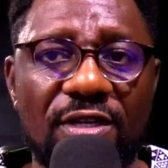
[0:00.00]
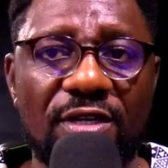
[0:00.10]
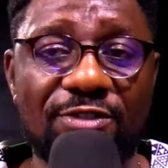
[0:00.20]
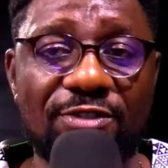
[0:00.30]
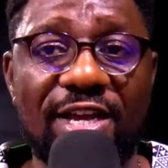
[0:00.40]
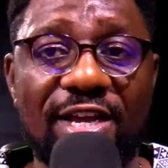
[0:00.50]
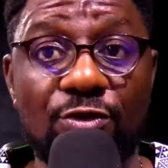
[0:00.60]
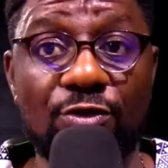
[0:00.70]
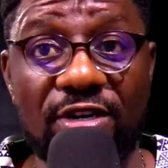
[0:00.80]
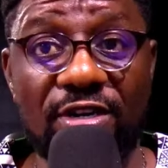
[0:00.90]
should rest
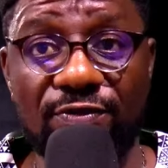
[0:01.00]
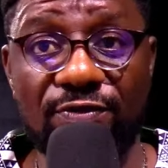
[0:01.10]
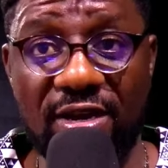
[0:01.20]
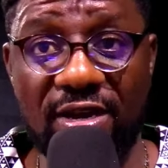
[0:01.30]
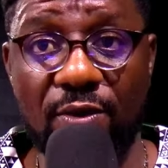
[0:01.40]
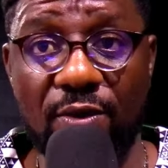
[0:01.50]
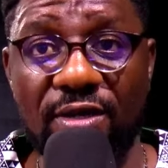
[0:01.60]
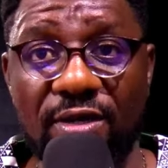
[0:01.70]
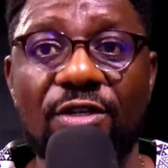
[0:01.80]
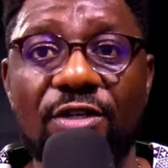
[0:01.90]
for an hour. So
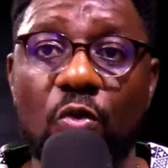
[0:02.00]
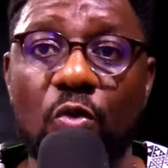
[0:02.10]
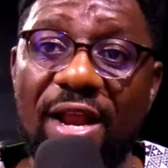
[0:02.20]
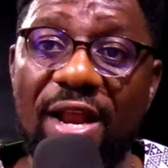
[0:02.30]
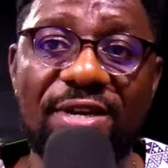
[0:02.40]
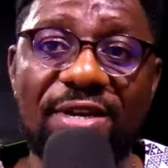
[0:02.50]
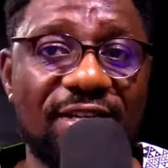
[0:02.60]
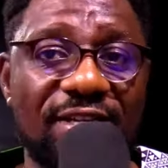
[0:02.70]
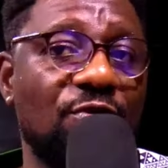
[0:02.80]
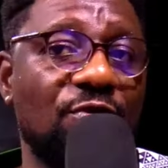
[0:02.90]
while I'm resting, I'm with my
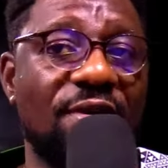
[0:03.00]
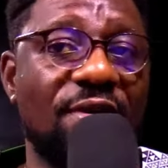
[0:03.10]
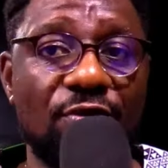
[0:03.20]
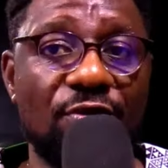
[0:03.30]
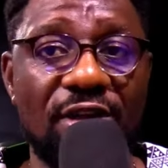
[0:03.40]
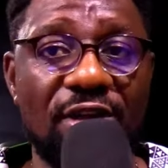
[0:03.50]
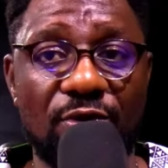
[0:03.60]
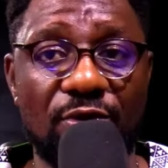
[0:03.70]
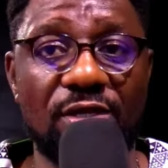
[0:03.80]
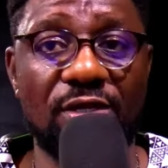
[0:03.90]
phone as well,
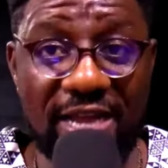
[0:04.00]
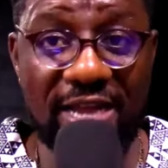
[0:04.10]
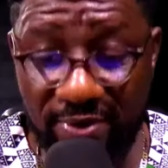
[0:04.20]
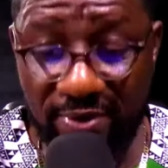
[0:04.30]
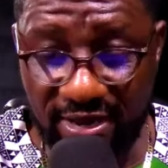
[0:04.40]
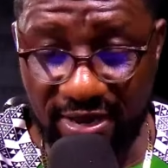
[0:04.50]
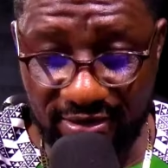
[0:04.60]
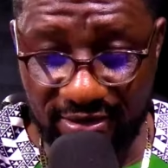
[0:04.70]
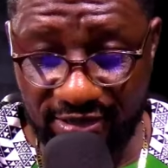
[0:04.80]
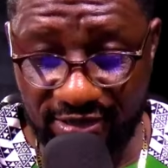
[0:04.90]
typing and
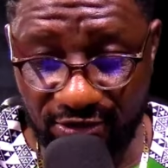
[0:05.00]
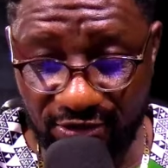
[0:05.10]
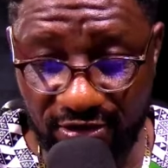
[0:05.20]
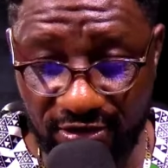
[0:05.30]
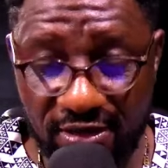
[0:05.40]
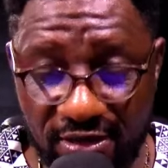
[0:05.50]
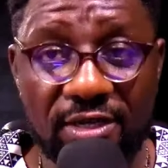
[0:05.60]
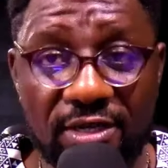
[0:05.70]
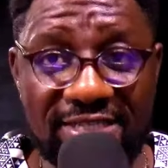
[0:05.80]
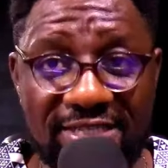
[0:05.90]
answering. That's
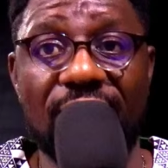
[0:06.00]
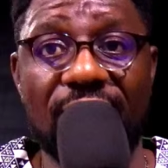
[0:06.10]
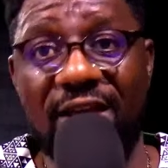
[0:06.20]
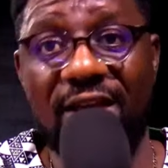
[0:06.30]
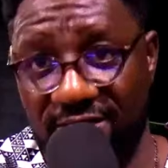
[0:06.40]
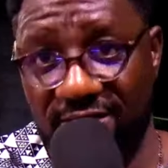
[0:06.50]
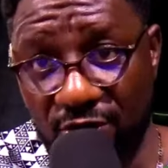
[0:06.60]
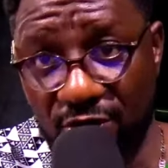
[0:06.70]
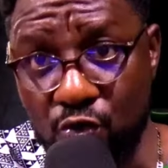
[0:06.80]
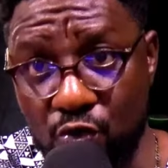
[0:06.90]
another noon
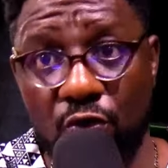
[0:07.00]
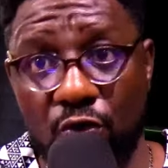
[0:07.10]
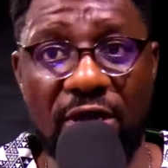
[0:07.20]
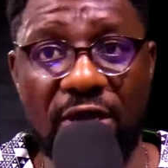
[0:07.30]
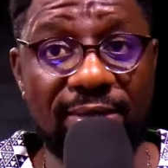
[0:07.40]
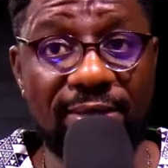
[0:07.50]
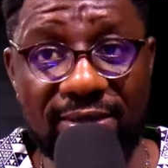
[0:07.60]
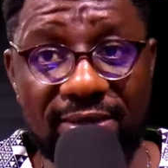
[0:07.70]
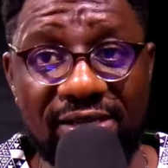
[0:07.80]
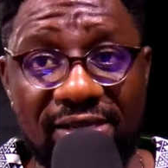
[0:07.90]
on. I spend about another
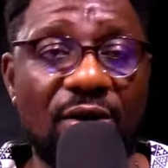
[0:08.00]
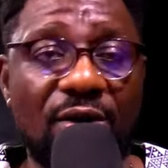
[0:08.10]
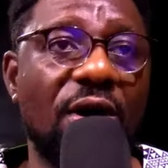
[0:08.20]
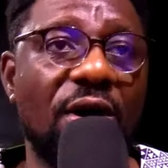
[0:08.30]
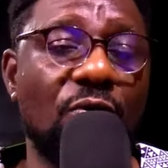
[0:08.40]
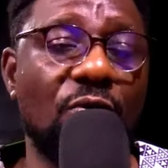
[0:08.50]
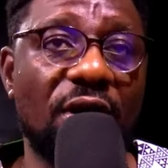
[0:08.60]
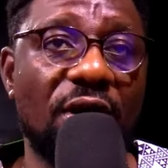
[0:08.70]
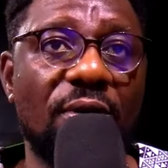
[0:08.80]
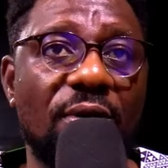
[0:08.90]
1 hour.
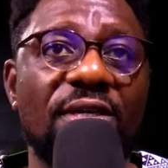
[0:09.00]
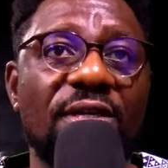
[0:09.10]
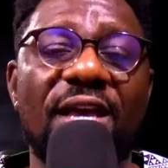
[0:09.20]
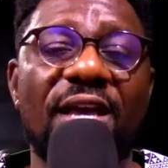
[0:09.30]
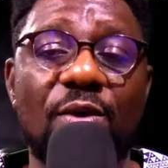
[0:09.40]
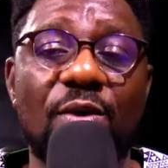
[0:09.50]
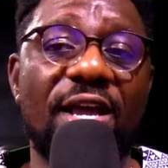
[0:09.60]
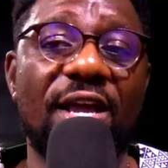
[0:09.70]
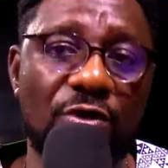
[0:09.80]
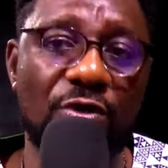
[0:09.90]
And then when I close at
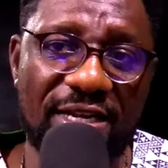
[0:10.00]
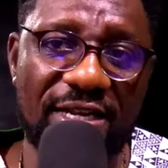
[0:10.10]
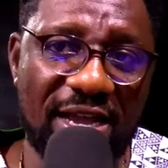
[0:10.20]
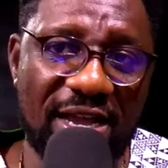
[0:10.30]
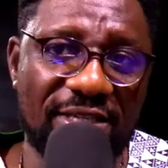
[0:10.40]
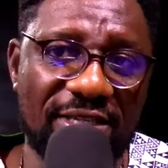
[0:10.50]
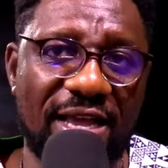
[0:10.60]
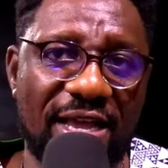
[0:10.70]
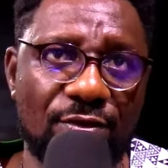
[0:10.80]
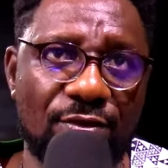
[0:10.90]
night,
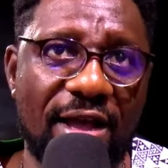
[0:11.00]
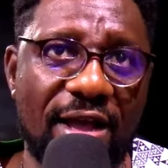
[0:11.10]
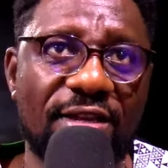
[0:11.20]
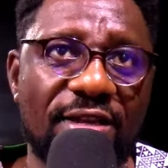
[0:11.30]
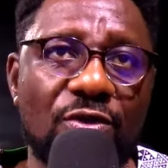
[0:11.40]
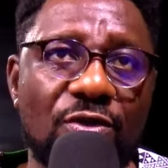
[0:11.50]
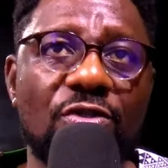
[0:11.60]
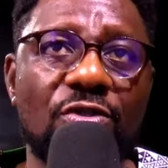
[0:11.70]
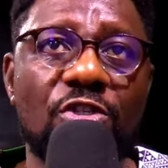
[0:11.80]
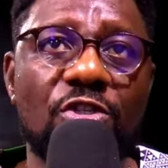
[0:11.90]
I go to the gym
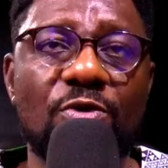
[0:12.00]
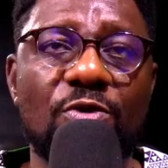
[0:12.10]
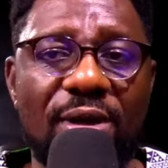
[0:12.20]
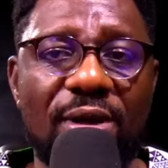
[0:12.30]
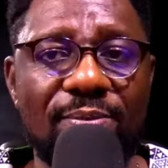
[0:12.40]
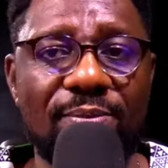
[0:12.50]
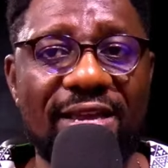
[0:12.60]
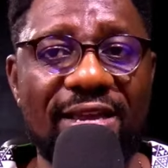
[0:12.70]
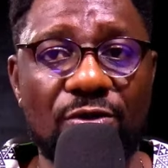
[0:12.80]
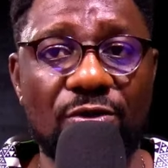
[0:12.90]
normally by 8
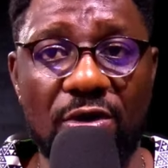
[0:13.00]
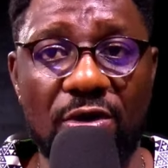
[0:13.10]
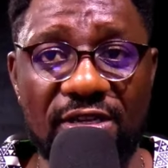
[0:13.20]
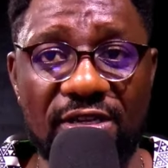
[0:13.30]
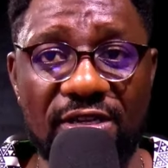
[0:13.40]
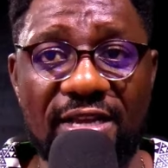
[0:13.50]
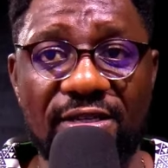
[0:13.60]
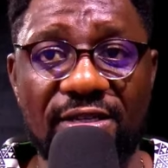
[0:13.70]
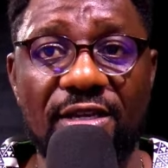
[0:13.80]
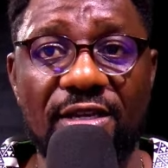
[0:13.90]
o'clock in the night.
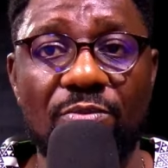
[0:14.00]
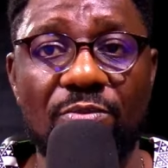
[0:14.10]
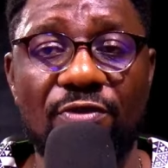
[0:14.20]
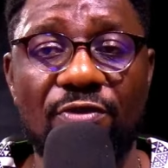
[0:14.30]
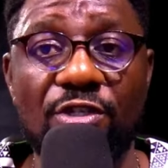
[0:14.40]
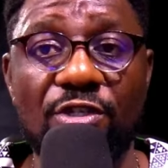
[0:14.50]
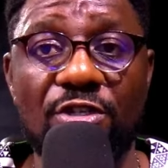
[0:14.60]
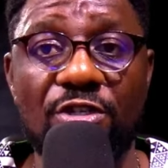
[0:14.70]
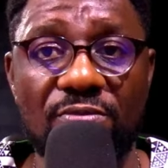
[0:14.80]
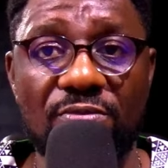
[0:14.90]
Before gym,
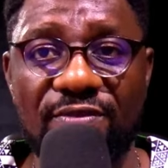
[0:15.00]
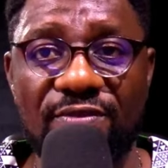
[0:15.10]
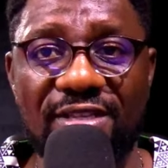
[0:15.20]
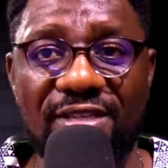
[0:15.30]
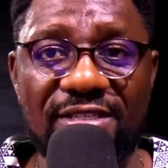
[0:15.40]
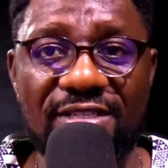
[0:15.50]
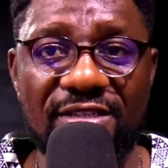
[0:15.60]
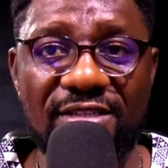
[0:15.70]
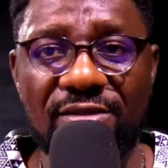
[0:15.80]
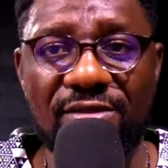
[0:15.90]
7:30,
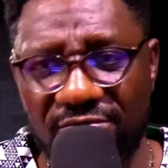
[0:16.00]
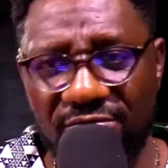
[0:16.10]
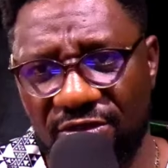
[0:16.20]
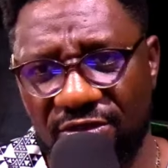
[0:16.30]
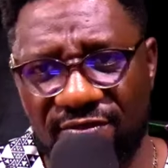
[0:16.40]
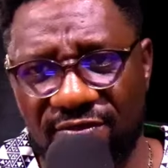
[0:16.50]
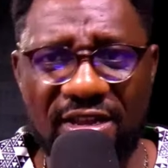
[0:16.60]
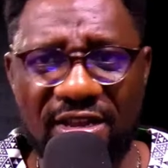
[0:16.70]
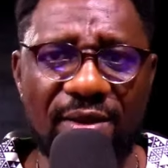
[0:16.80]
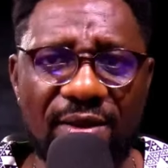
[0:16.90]
7 here and
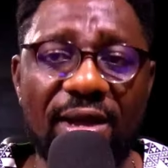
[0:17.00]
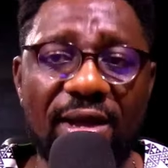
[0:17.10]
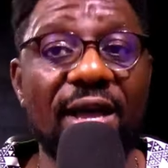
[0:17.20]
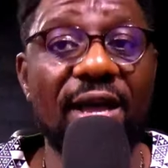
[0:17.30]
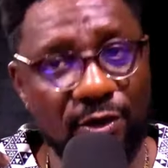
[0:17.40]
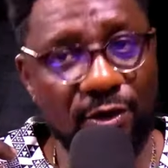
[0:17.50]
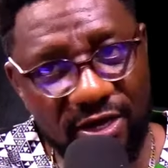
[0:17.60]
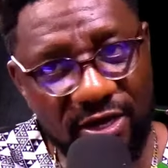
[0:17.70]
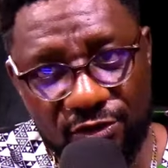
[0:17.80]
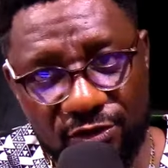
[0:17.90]
back, I go again to
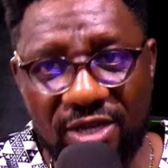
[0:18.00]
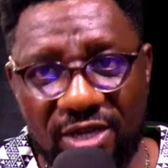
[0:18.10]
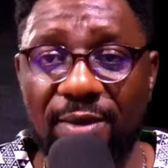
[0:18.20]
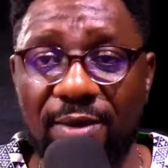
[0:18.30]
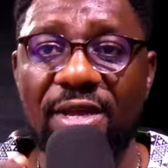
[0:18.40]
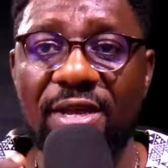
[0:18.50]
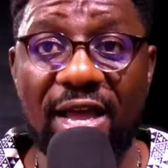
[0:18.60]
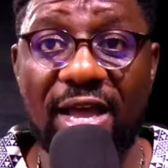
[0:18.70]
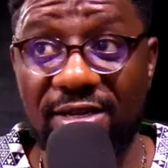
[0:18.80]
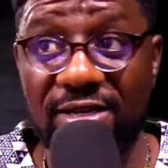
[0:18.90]
WhatsApp and
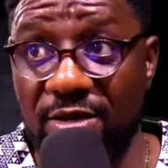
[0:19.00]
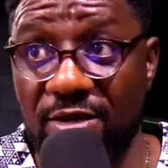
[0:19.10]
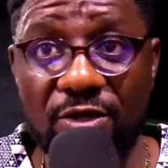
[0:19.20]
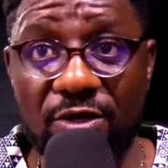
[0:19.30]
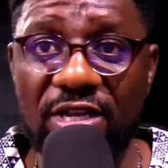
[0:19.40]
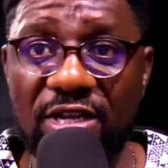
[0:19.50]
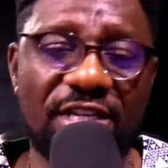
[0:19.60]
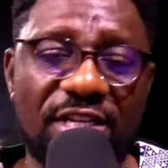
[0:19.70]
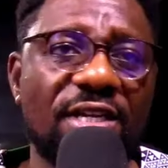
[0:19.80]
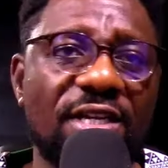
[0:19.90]
emails and check.
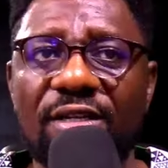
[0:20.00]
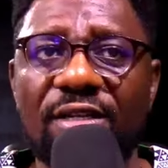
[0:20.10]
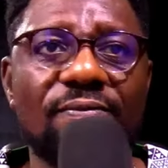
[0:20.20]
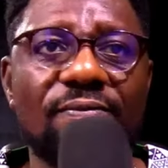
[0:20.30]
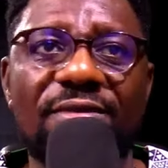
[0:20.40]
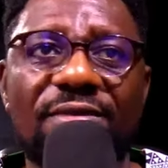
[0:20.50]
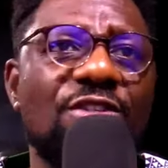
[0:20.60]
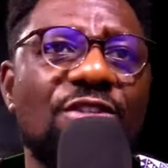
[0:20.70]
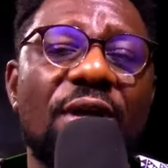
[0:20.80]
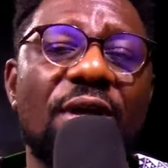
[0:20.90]
There's no, and
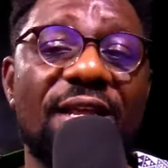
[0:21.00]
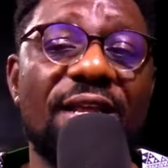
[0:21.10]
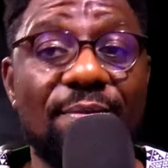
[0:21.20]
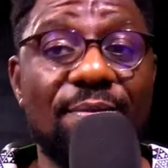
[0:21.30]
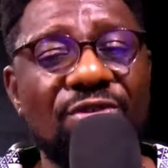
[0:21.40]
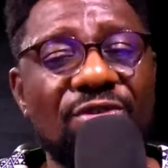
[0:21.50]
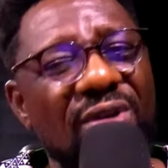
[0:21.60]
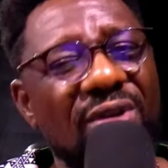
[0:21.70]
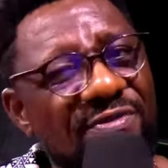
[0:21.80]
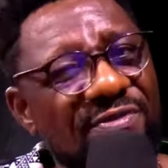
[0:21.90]
then I'm, you know, I'm
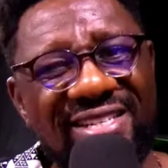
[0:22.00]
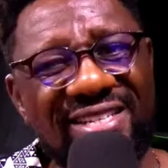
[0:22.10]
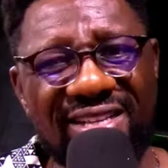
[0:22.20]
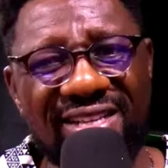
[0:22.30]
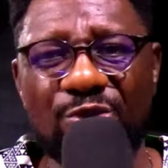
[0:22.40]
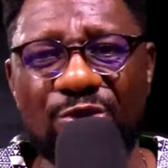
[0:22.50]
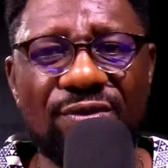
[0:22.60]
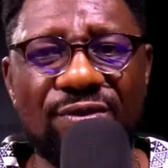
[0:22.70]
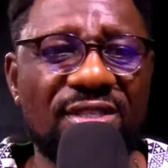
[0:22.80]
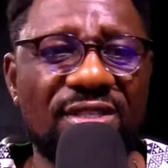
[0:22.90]
fast at most of these
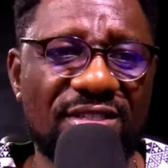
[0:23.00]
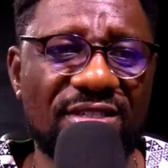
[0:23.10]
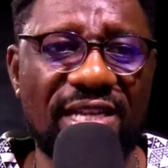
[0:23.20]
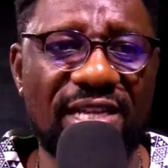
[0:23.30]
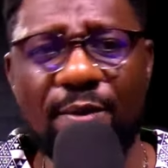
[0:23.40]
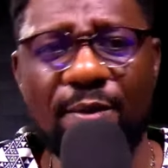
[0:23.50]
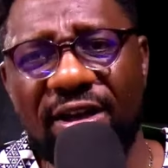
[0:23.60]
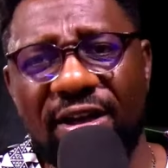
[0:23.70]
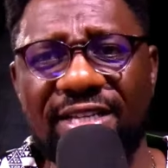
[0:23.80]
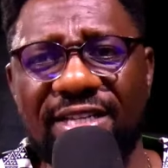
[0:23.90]
things. I type fast, I
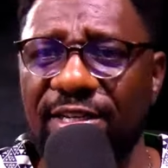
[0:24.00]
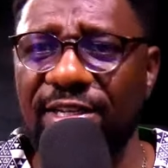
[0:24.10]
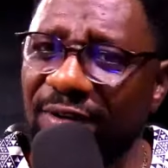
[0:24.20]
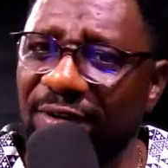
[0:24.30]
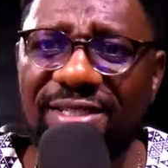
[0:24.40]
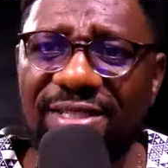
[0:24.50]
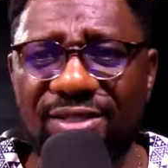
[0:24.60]
read fast, so